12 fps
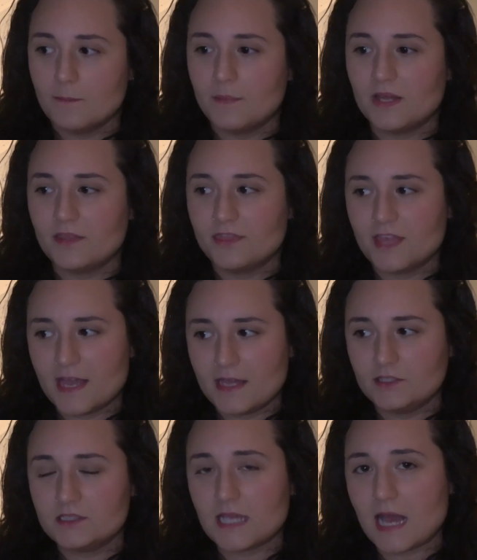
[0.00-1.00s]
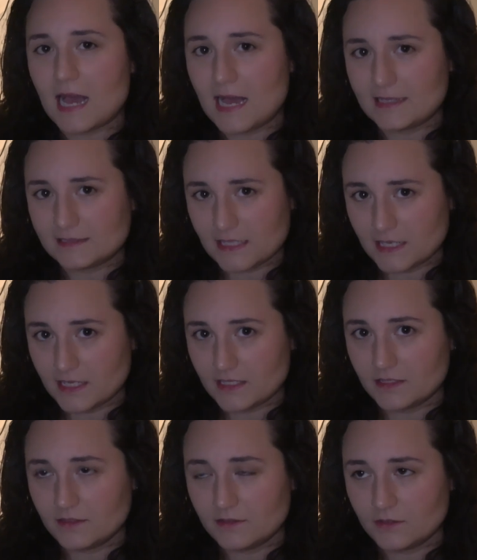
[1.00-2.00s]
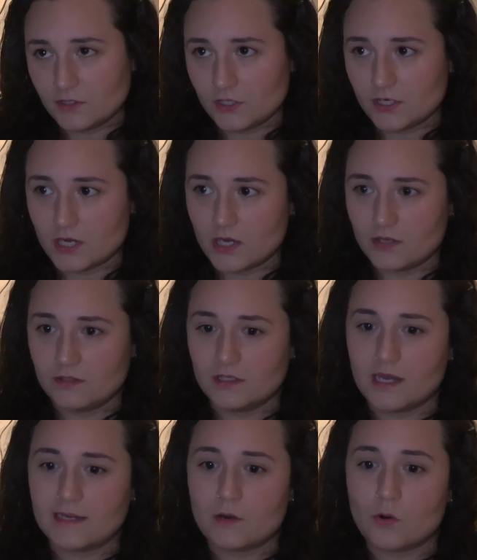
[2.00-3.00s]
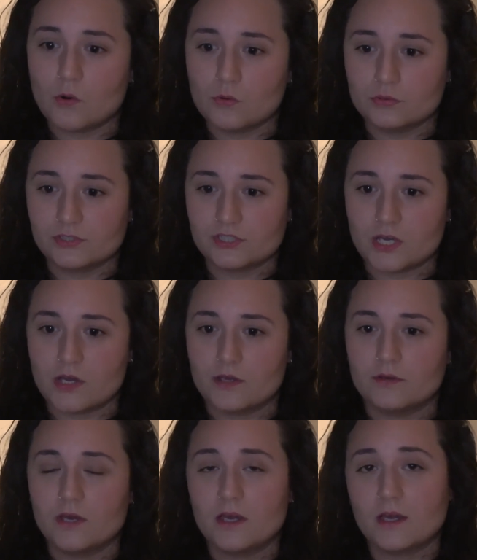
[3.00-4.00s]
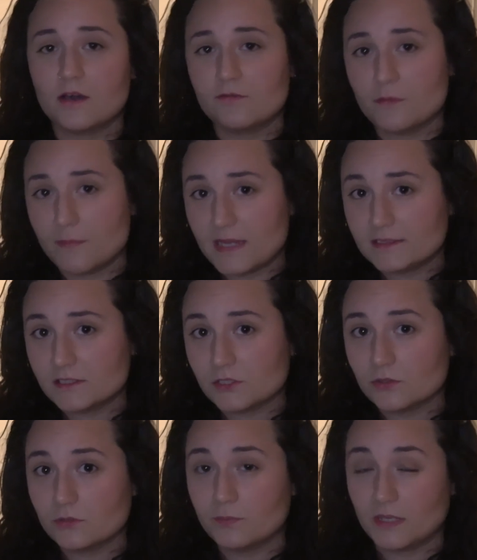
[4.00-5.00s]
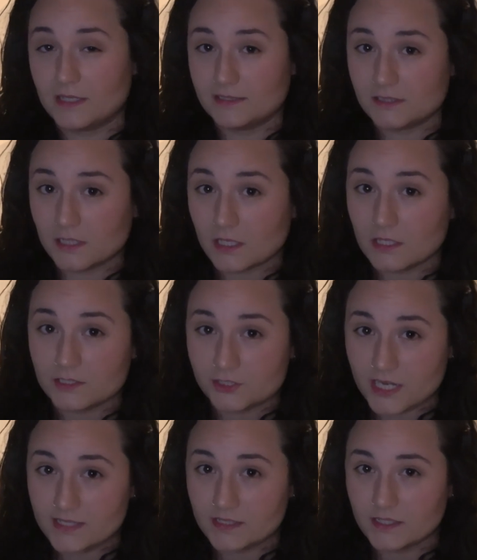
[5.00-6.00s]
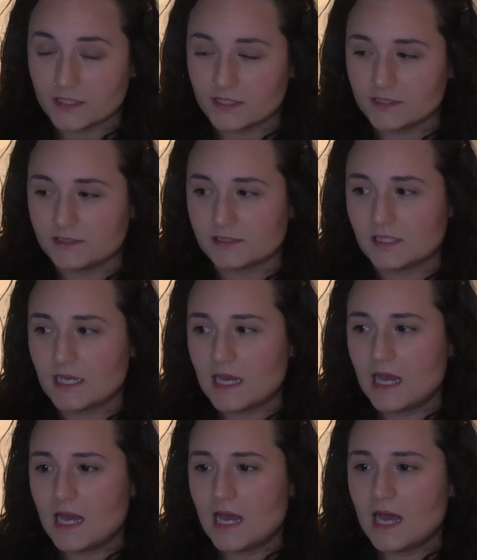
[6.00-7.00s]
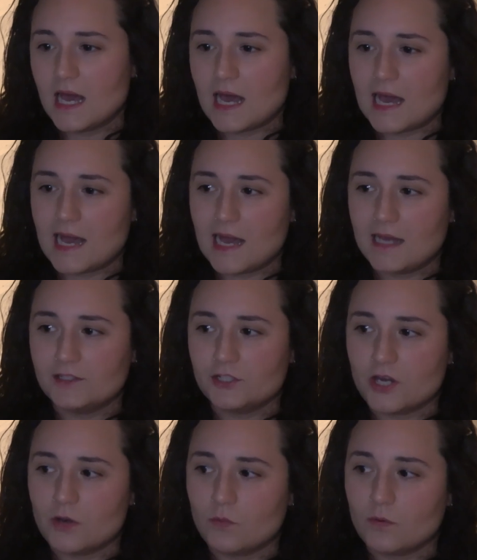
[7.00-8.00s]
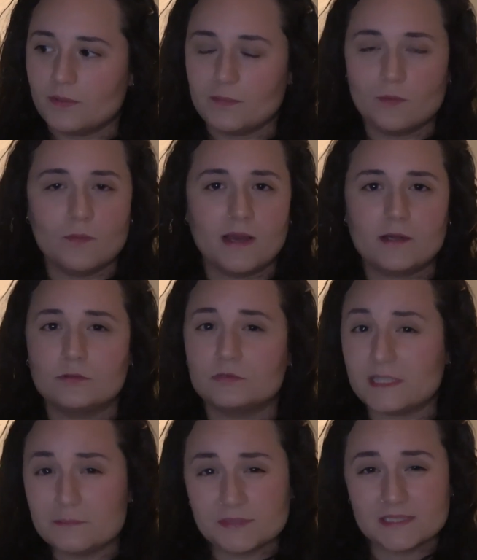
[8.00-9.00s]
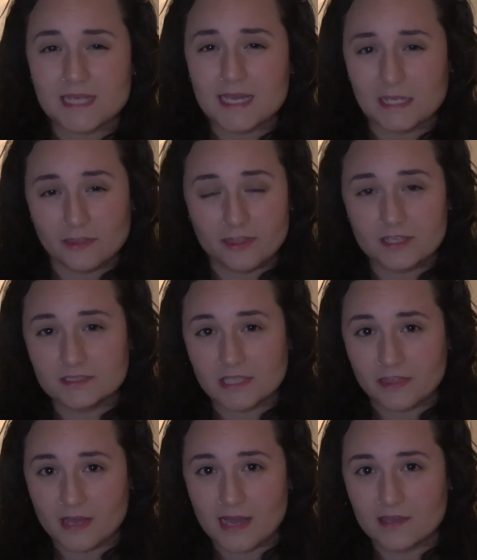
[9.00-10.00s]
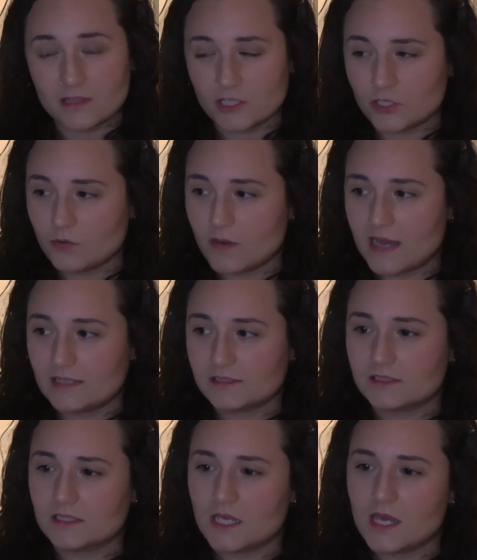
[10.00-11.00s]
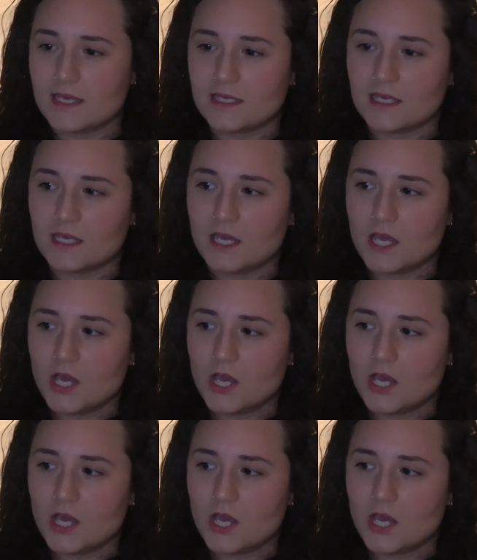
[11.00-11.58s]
But then to add in, you know, like also governmental, political agendas and, you know, what people might call deep state and things like that in the US, like,